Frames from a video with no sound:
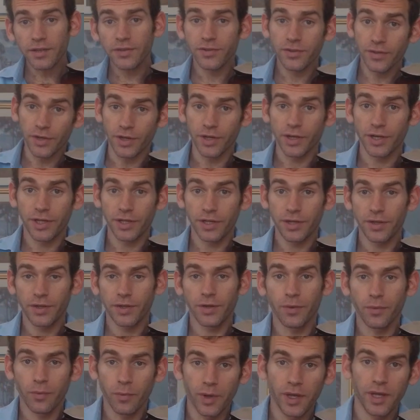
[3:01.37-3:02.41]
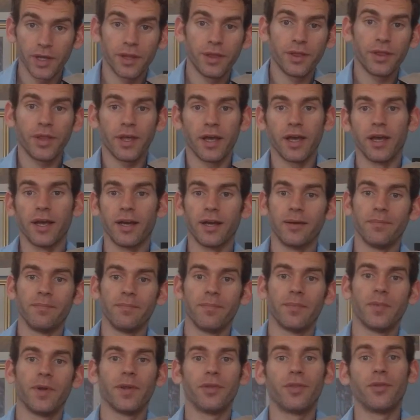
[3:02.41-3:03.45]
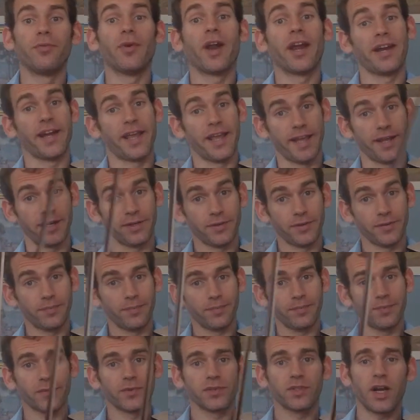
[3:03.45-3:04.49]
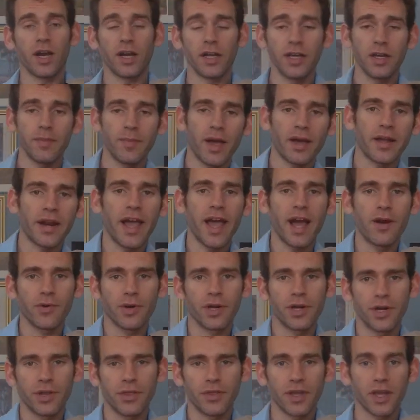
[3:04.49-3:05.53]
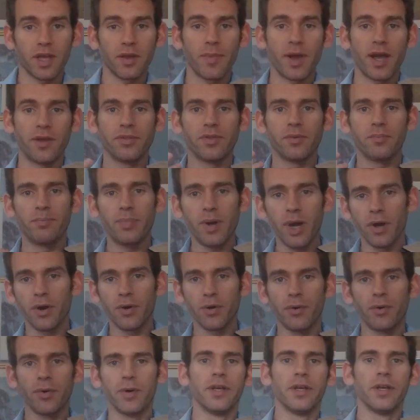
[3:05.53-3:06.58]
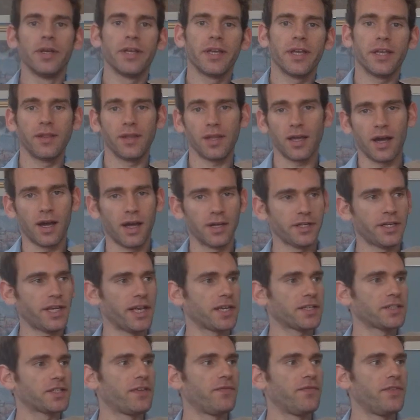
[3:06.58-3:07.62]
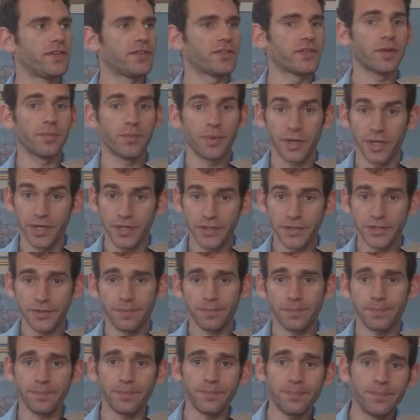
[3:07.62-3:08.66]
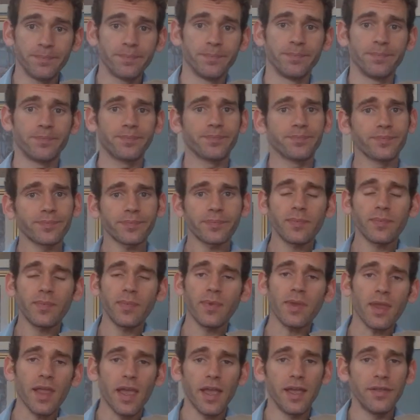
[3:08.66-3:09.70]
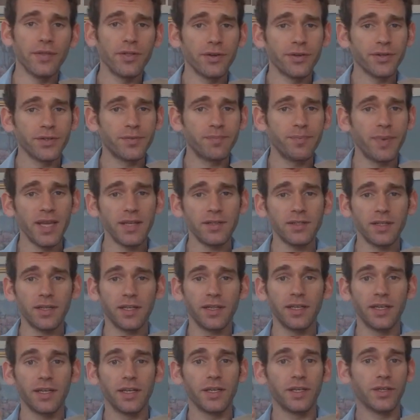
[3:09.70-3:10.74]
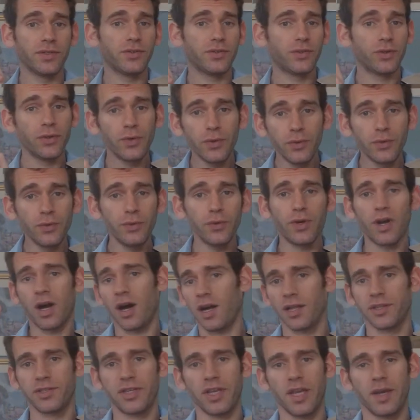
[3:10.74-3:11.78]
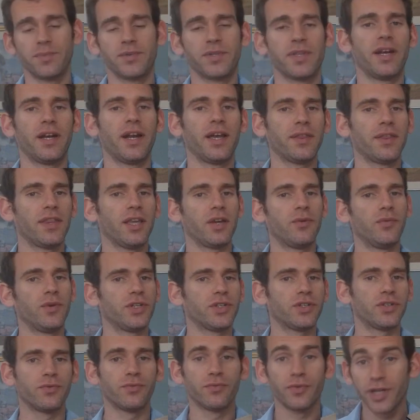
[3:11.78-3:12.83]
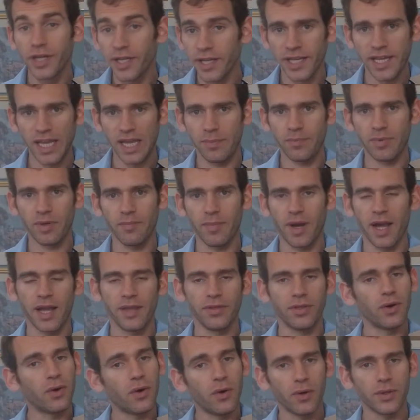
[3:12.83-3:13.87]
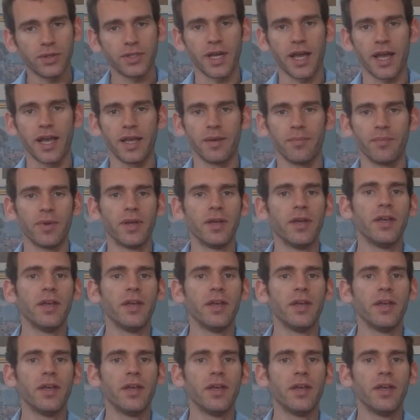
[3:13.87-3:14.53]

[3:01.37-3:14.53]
started with the right hand, talking about how we're going to think about the bow in the context of this caprice. And there's basically two concepts that I think we should really keep in mind the whole time.